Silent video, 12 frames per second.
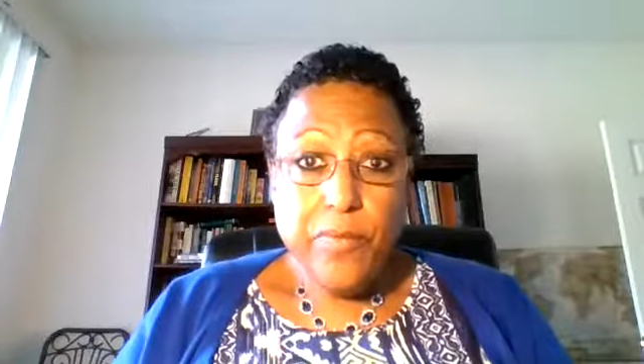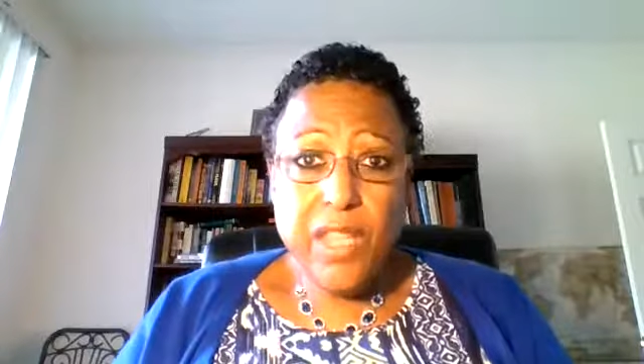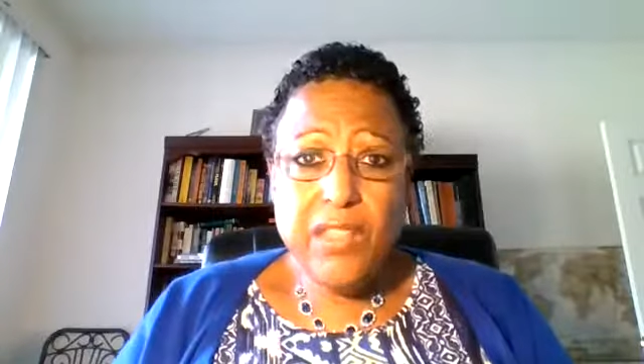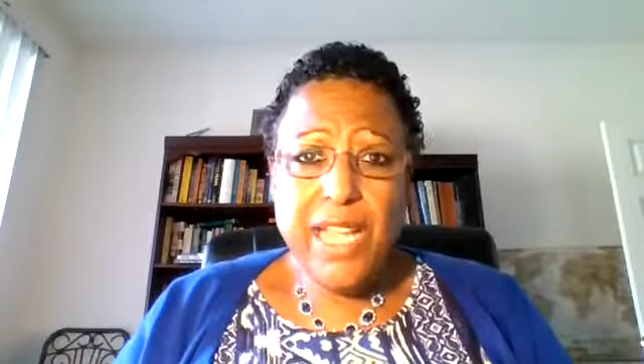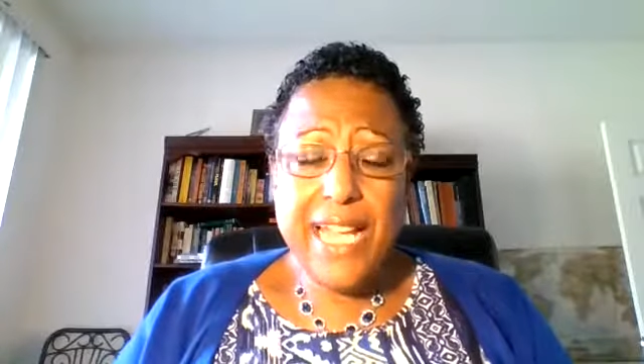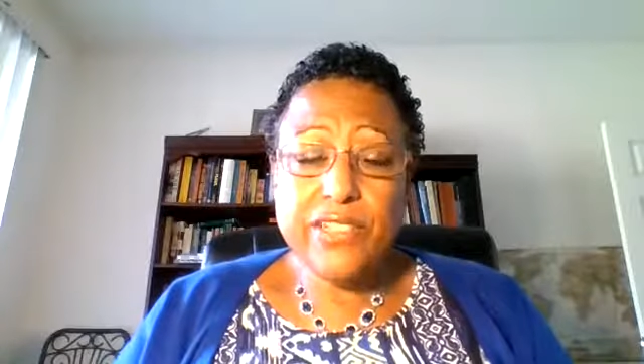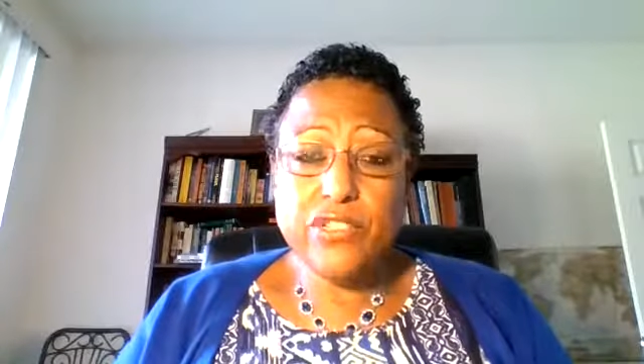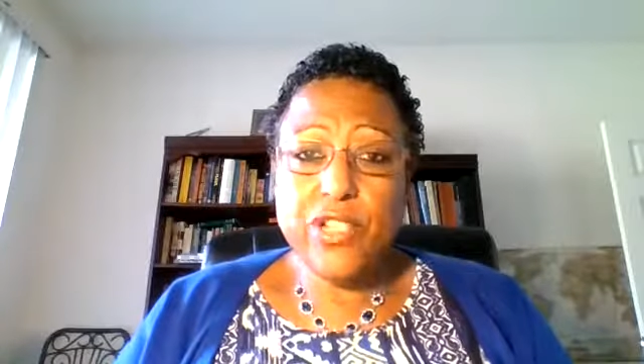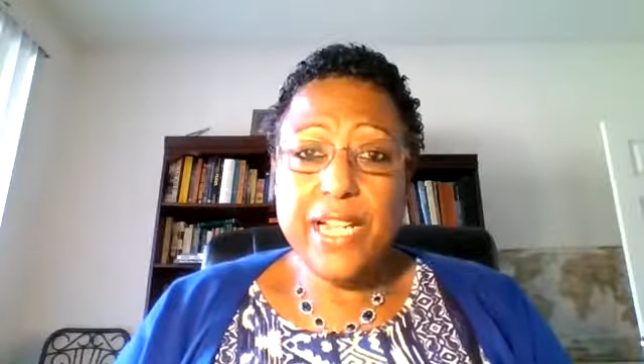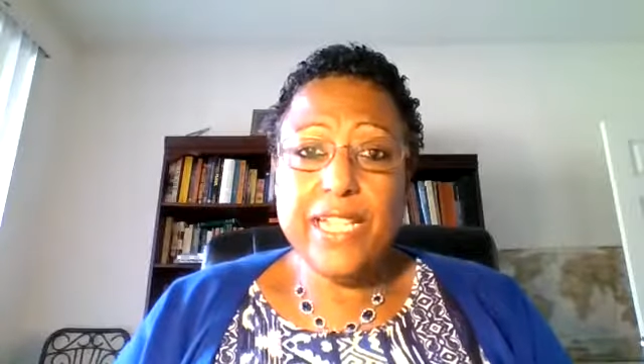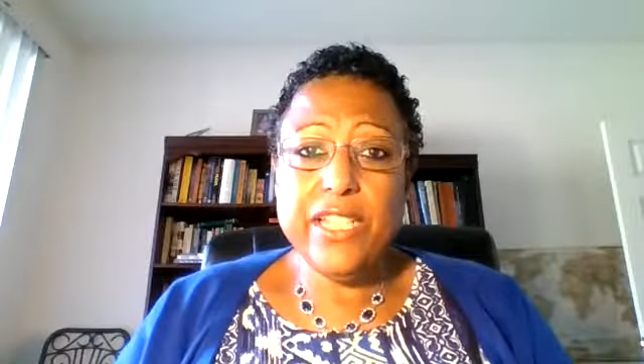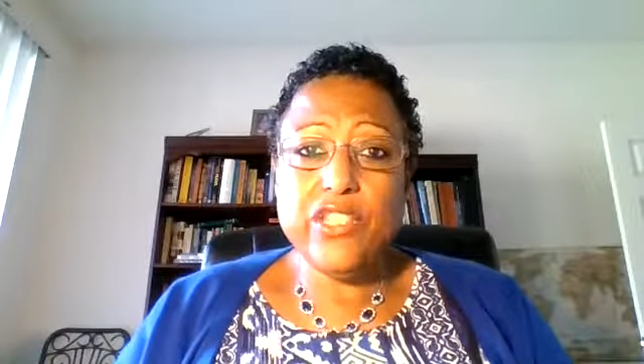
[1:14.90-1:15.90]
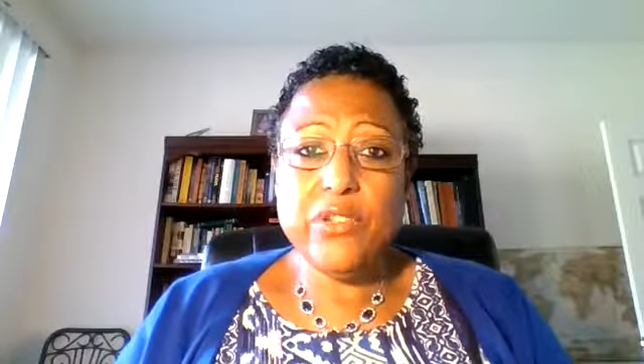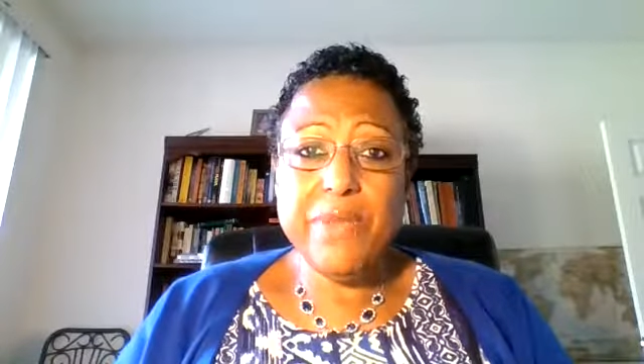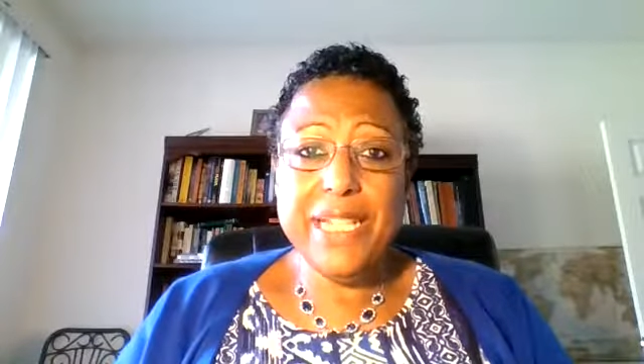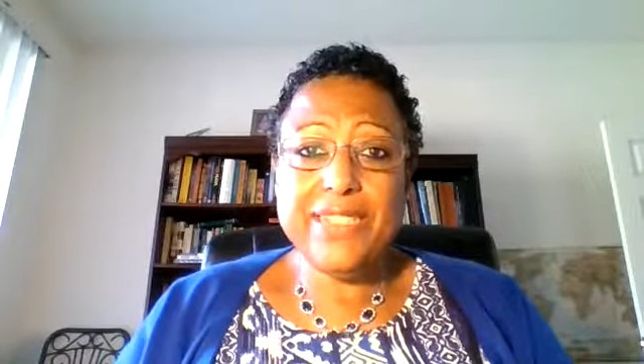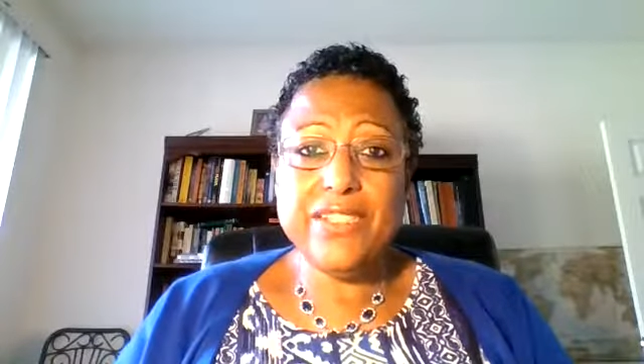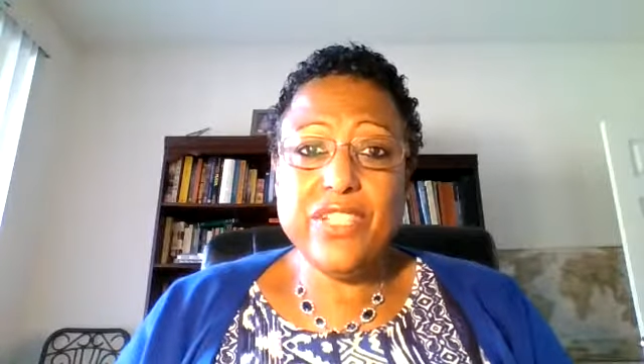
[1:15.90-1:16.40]
You guys are trying to get your
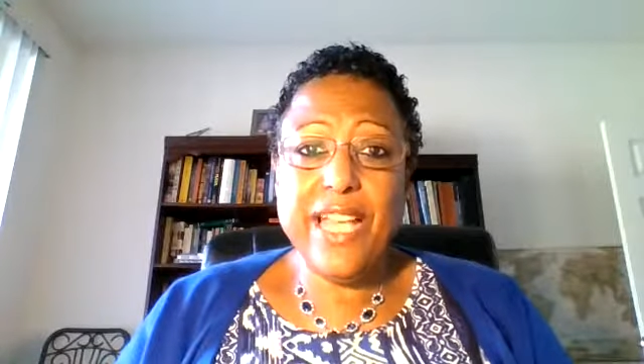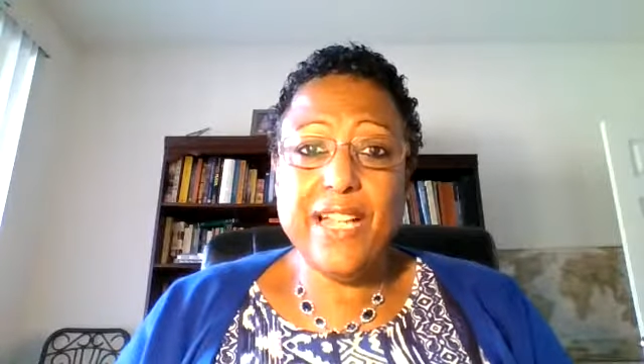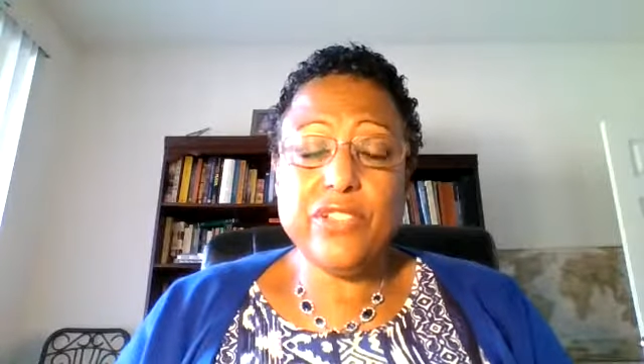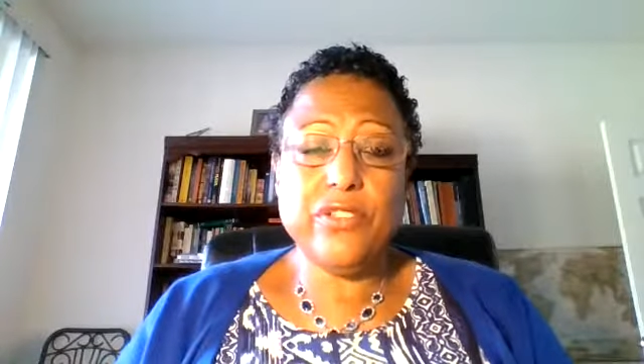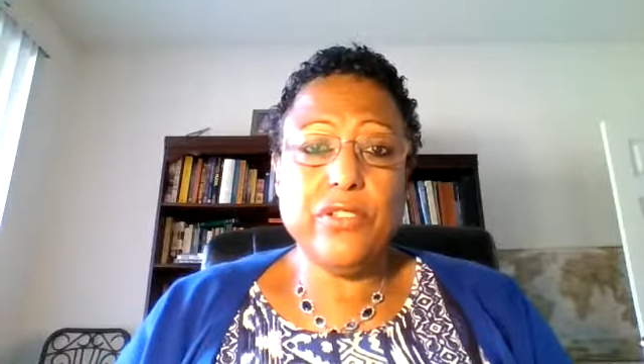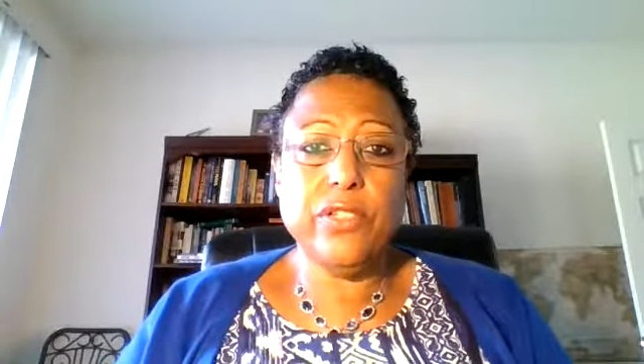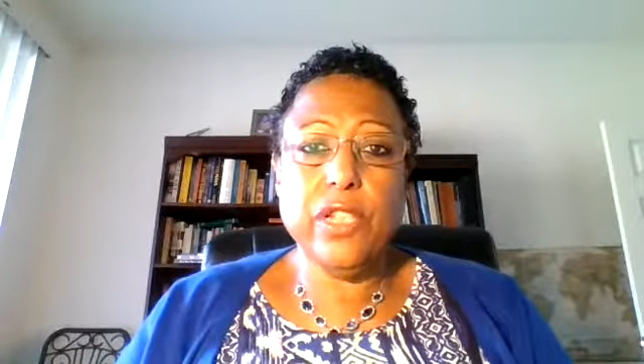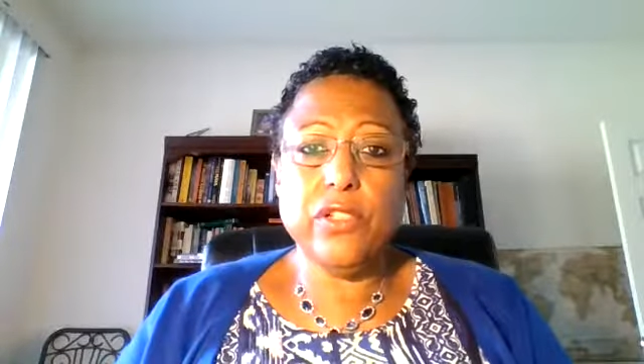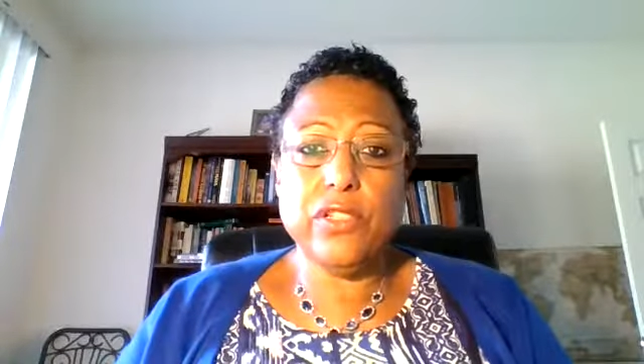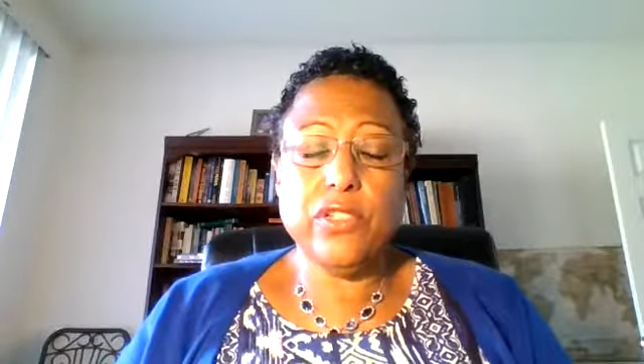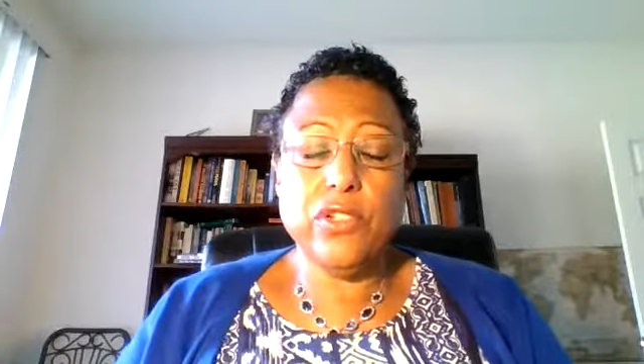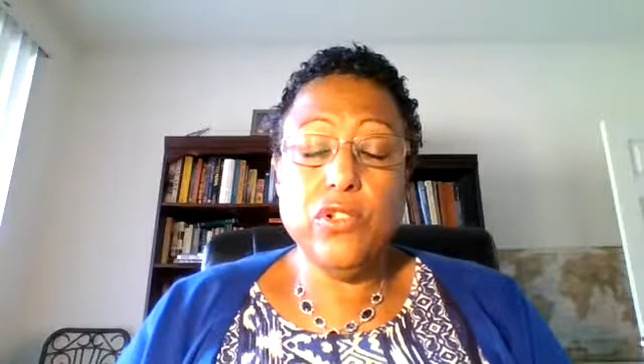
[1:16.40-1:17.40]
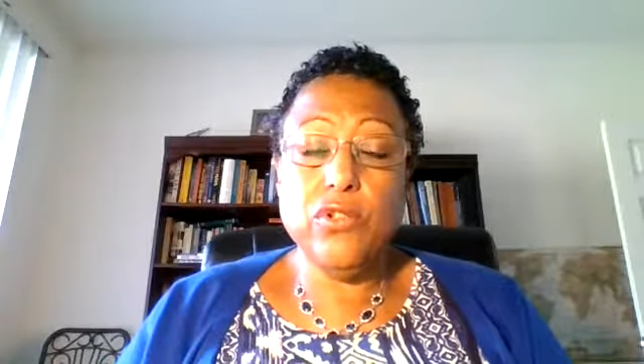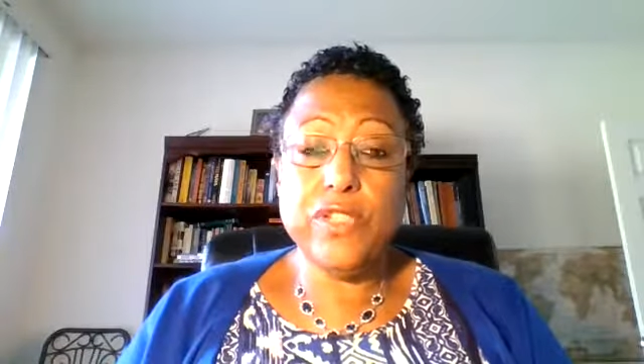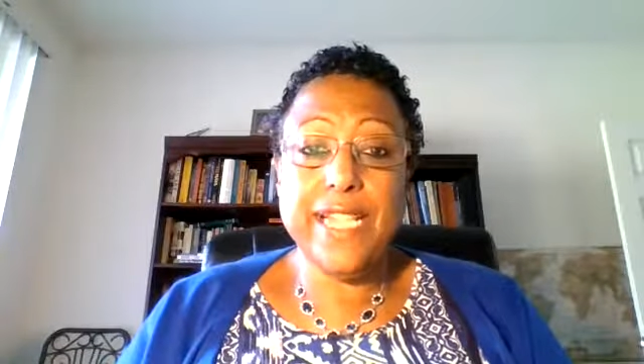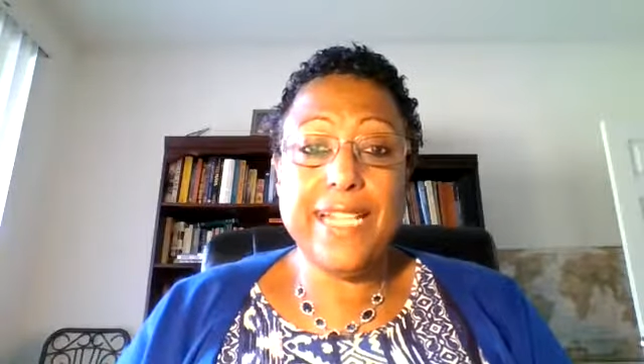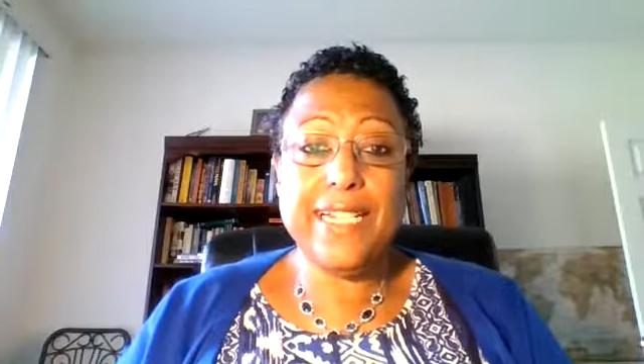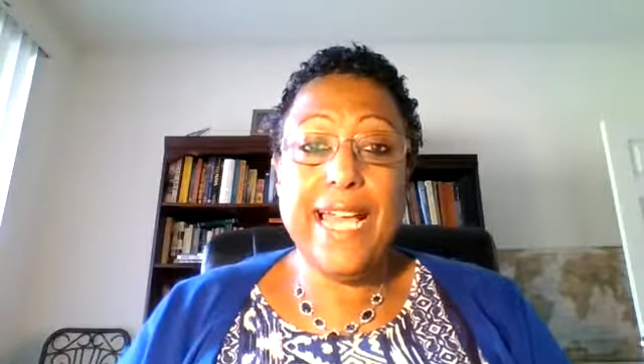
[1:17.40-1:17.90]
message out. It's new
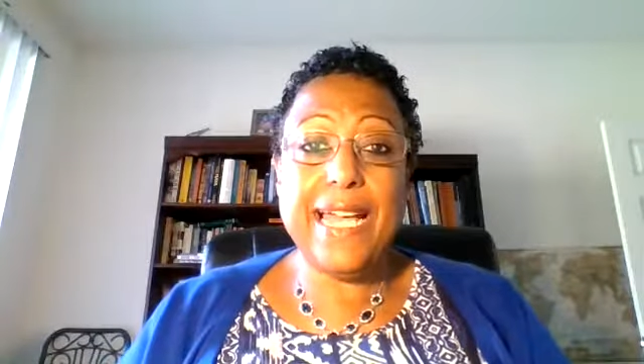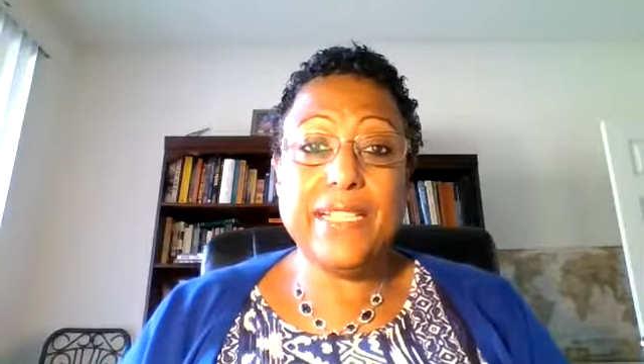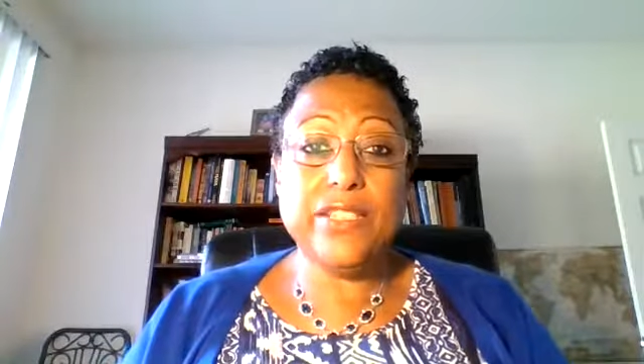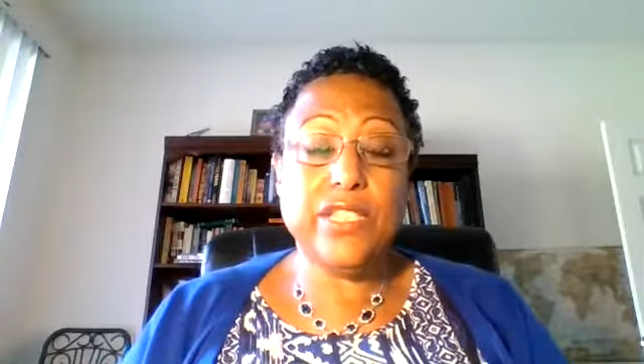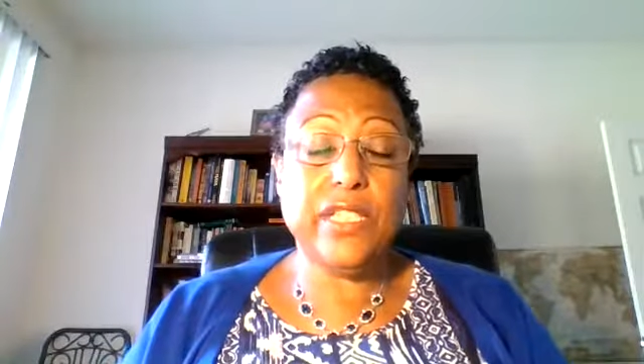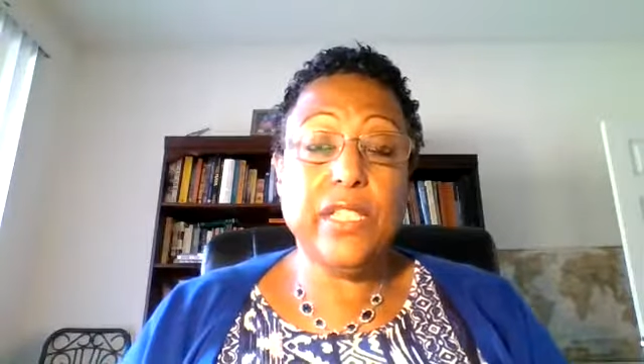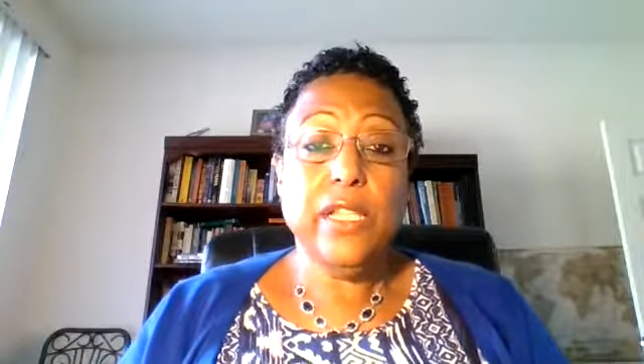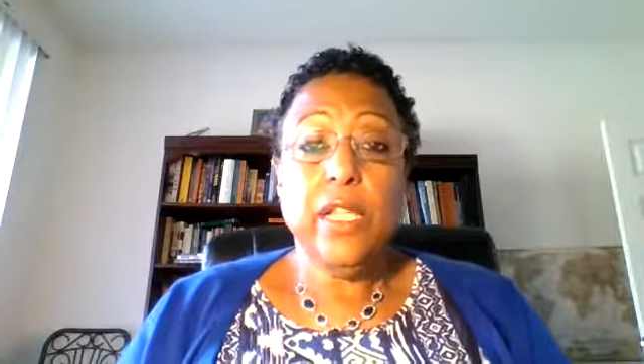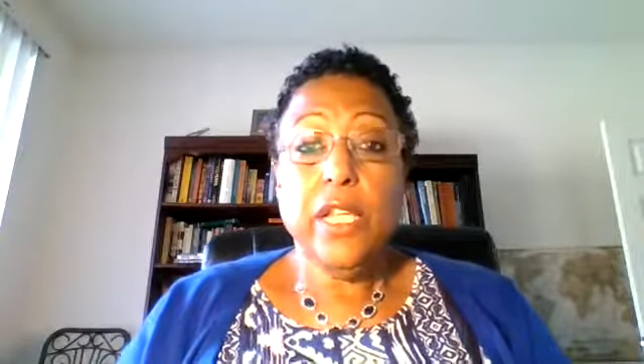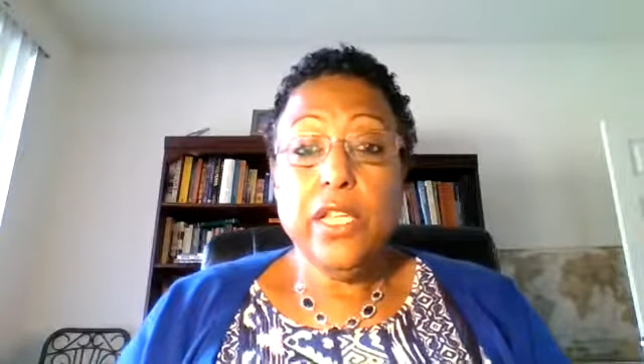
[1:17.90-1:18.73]
technology.